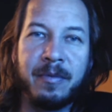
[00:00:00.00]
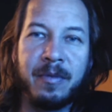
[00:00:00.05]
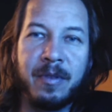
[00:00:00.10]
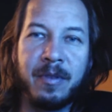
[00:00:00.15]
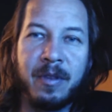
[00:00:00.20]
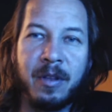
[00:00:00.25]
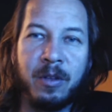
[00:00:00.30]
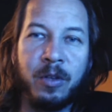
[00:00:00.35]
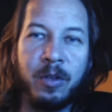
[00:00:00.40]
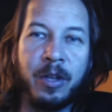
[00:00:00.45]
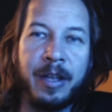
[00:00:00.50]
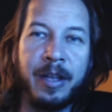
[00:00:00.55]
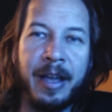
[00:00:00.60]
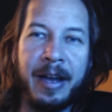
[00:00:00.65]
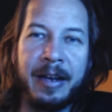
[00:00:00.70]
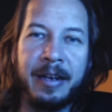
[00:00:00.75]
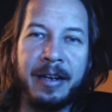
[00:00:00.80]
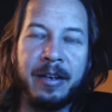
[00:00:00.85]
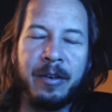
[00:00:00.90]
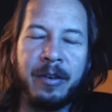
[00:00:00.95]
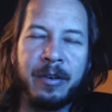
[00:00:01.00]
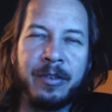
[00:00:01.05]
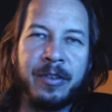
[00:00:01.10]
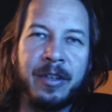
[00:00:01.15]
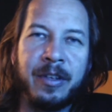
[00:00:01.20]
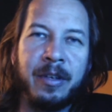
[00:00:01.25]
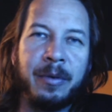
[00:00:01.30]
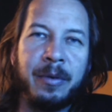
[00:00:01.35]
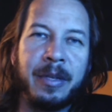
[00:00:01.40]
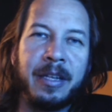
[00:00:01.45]
look at it or
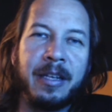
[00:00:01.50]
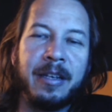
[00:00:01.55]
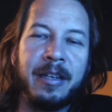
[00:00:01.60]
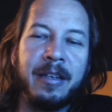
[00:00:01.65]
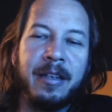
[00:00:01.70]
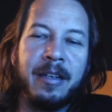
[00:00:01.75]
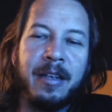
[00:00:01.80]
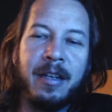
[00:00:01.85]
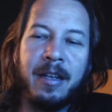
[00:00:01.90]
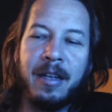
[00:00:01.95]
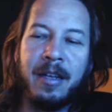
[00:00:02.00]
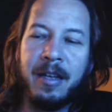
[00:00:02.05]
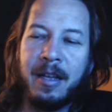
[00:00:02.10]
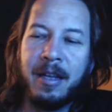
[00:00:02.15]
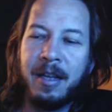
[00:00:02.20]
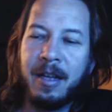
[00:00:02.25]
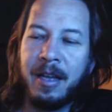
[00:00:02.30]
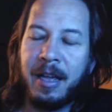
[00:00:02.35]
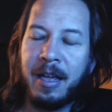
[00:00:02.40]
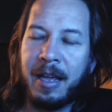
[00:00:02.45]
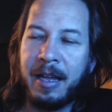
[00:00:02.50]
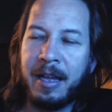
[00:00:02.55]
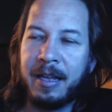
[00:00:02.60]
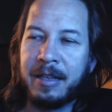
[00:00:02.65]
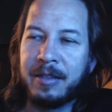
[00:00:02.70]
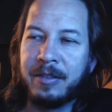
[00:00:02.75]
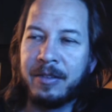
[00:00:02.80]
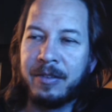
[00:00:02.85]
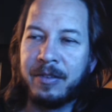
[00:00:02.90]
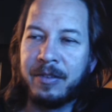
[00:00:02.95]
deal with it.
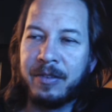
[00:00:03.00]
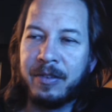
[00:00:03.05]
And